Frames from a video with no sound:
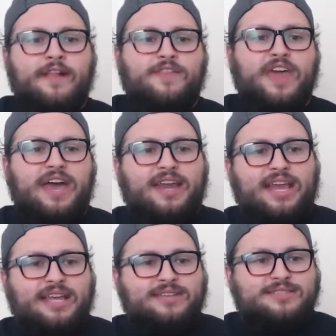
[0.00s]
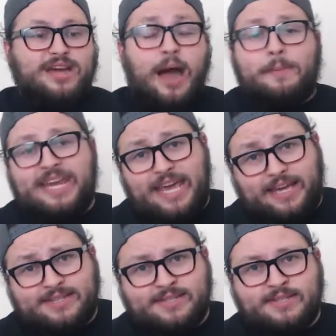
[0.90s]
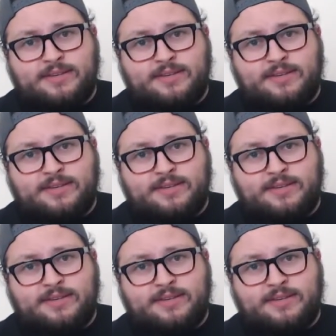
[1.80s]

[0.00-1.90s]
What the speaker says: that it dominates.